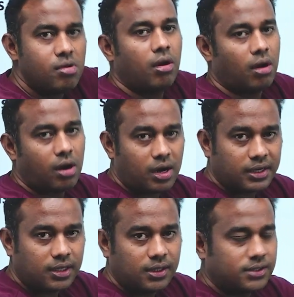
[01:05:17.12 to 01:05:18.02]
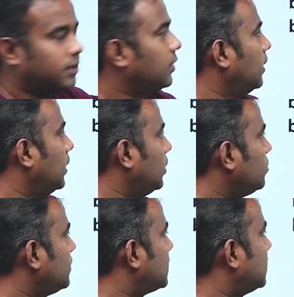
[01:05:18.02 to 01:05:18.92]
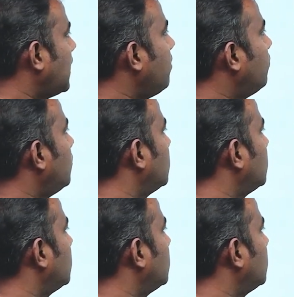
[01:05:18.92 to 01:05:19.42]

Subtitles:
or else use the same word,